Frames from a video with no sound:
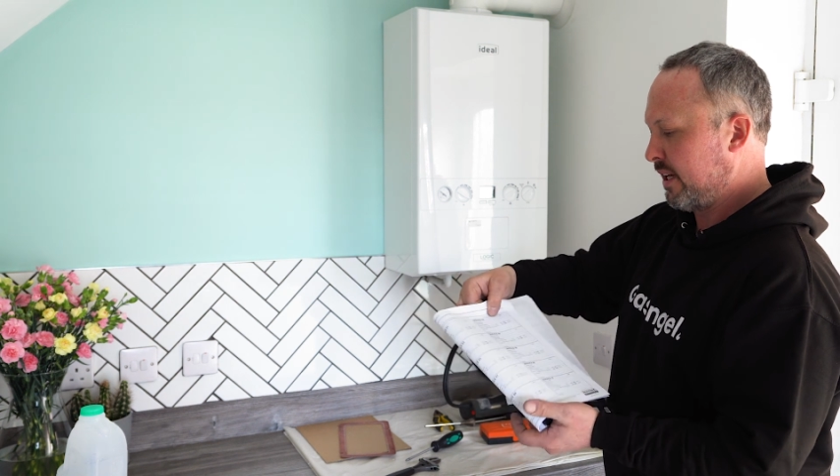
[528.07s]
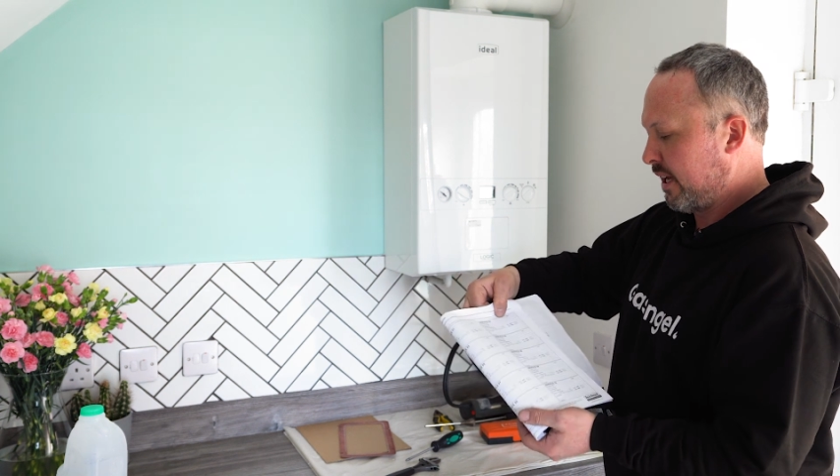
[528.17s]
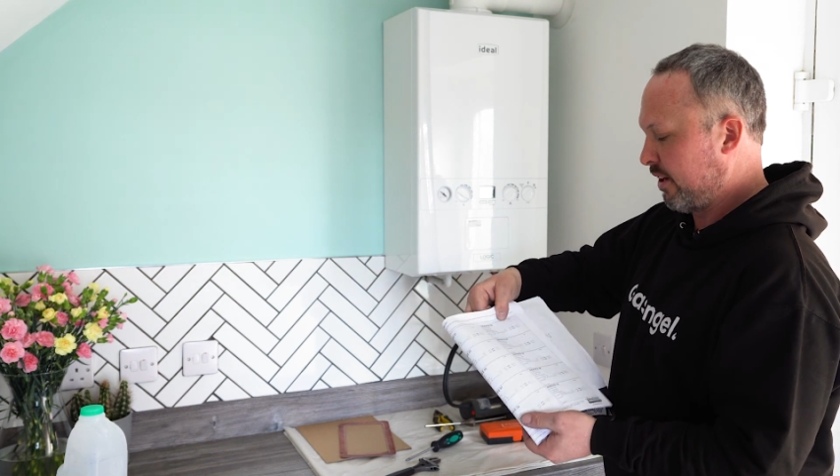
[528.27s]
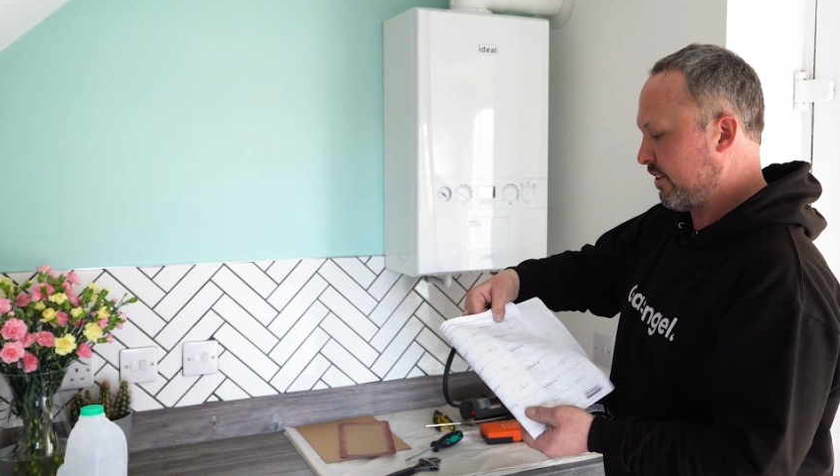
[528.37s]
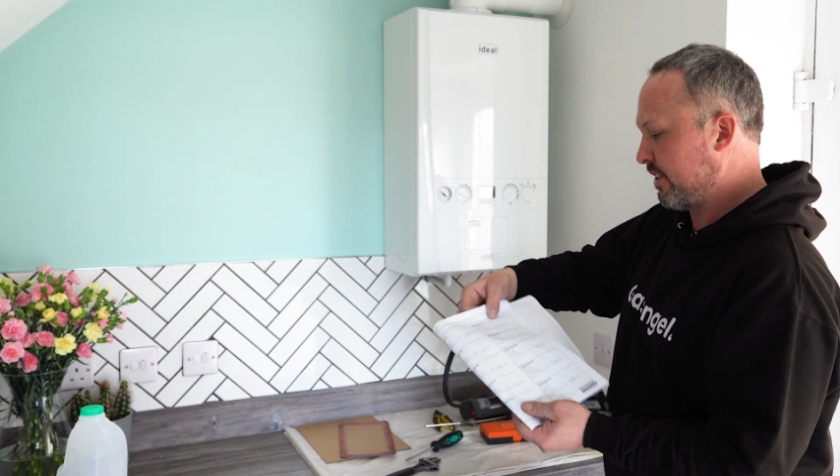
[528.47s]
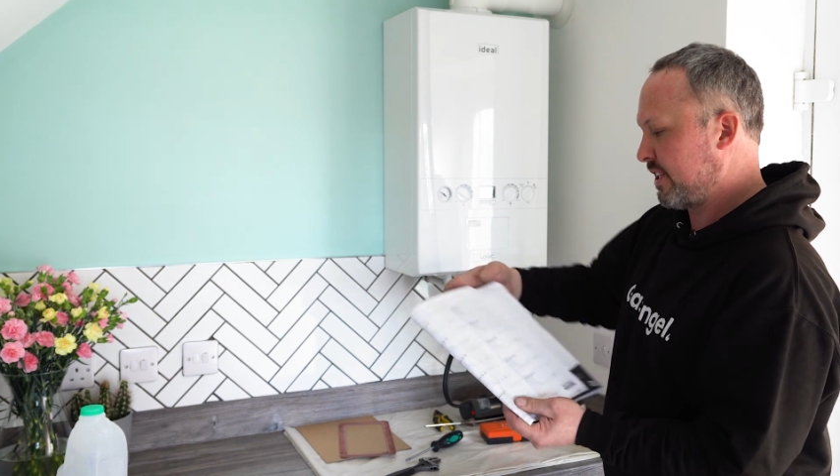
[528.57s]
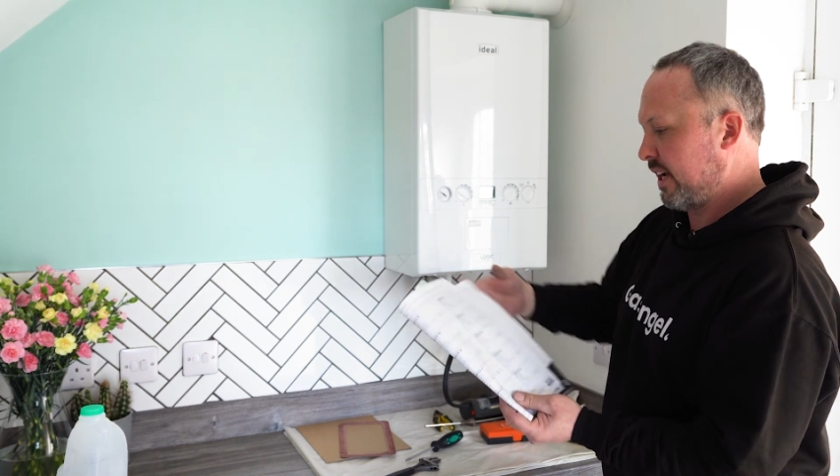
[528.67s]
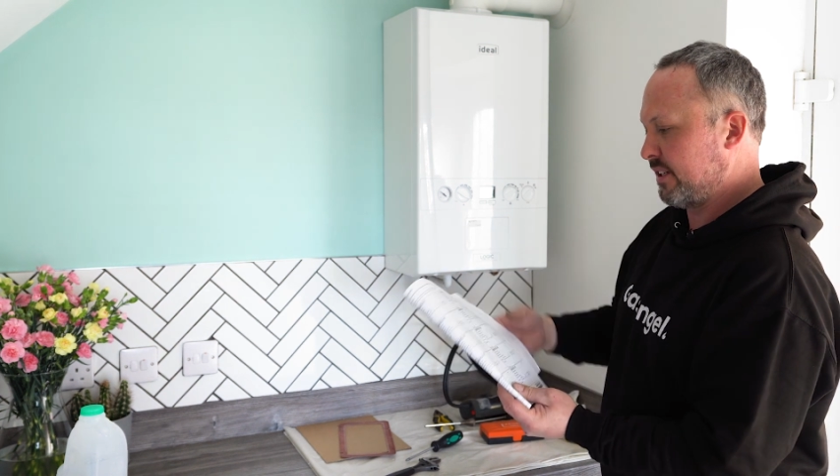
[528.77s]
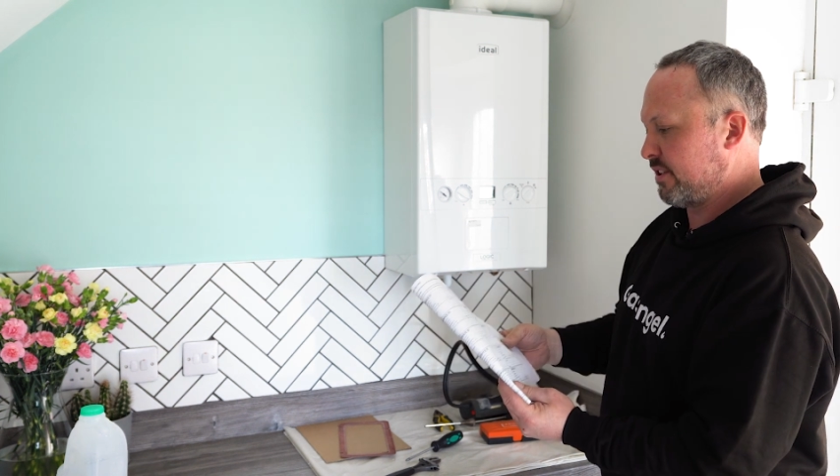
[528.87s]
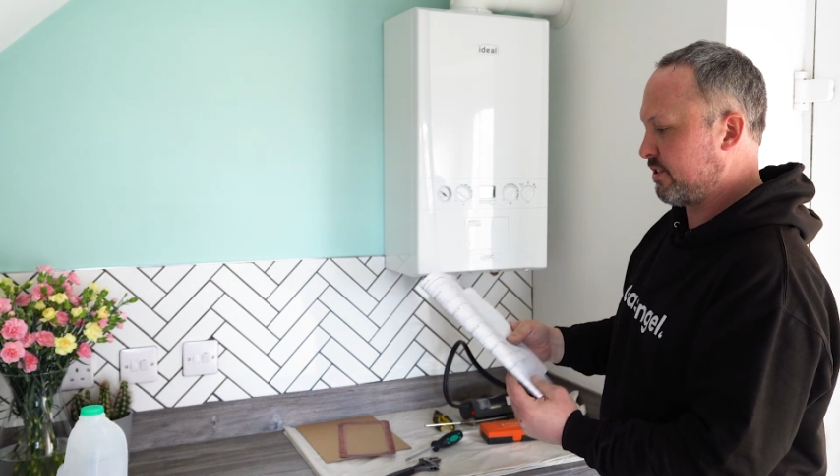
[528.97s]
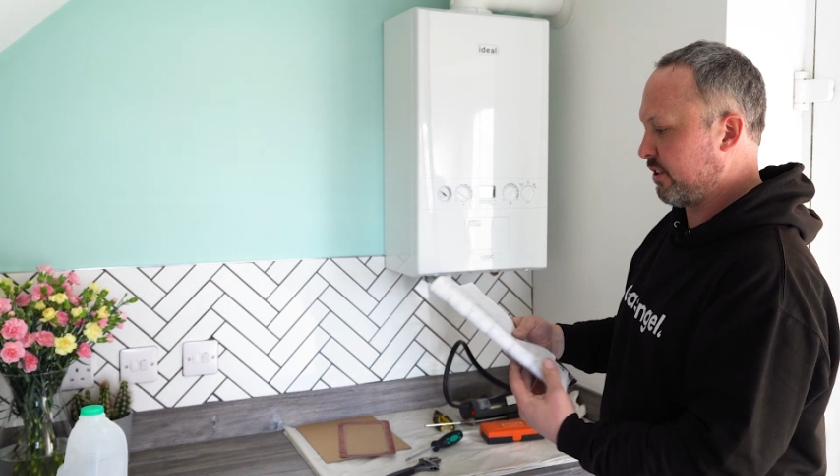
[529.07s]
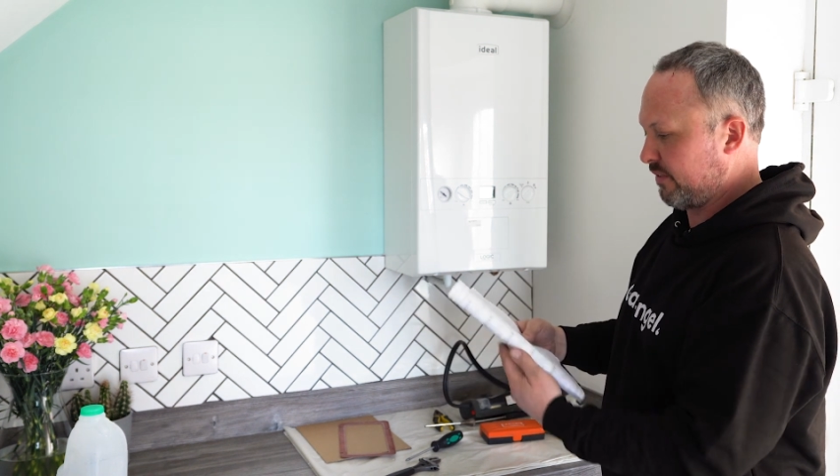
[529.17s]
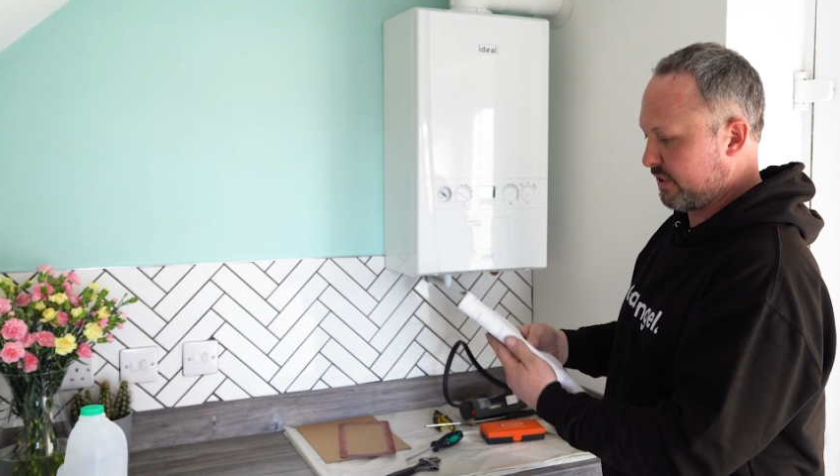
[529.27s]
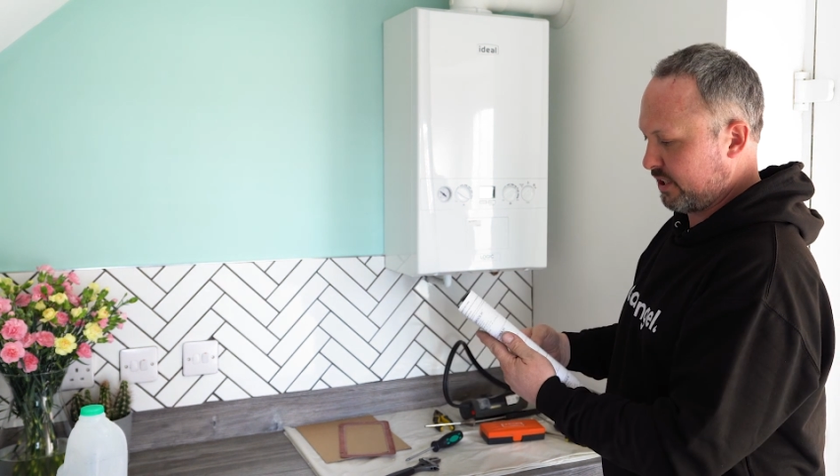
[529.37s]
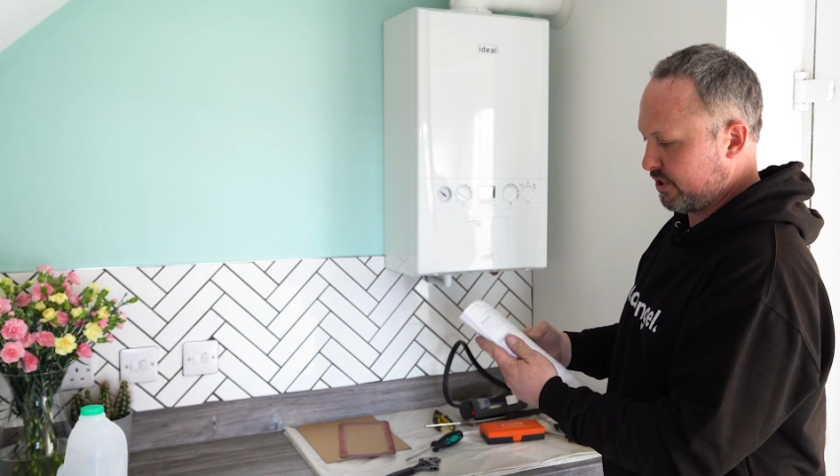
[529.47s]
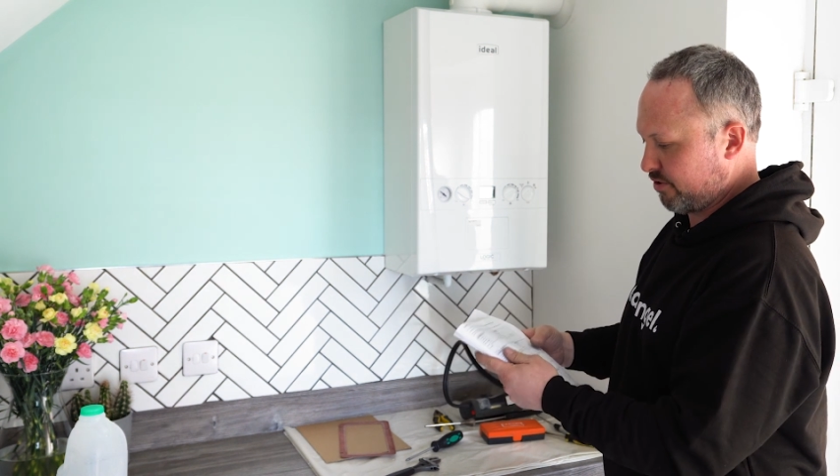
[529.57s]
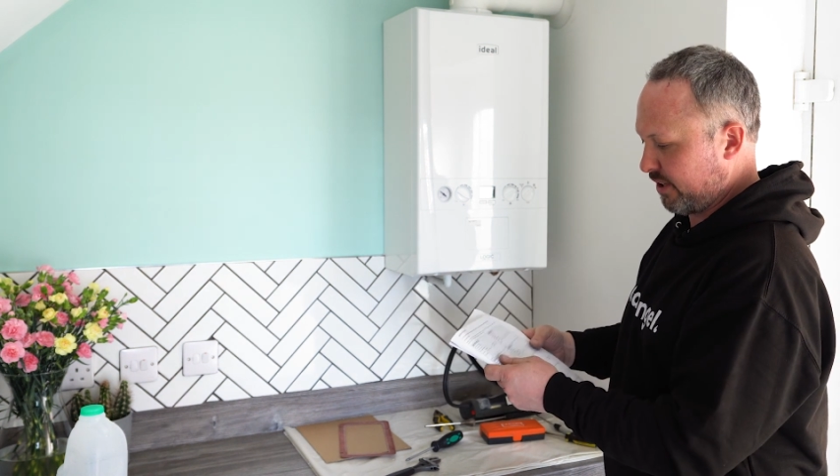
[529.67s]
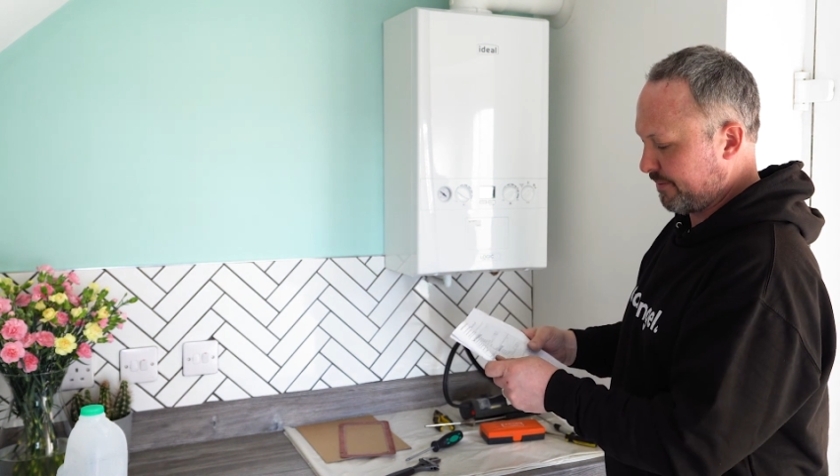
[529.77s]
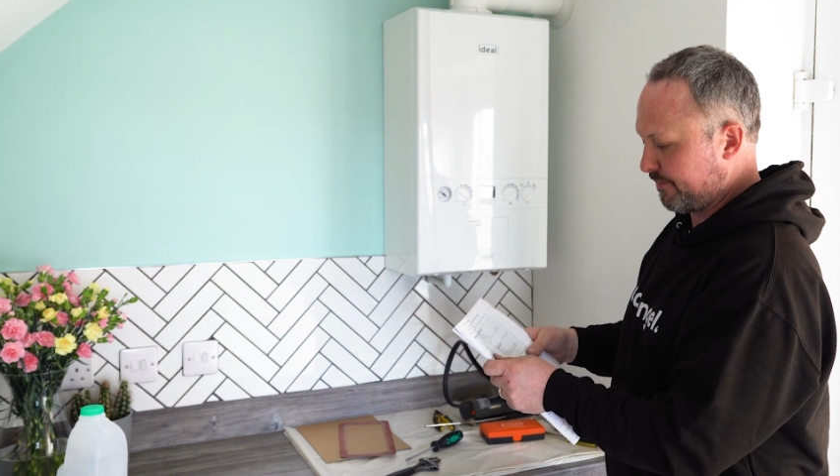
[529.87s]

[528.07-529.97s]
And on the other side is the service history.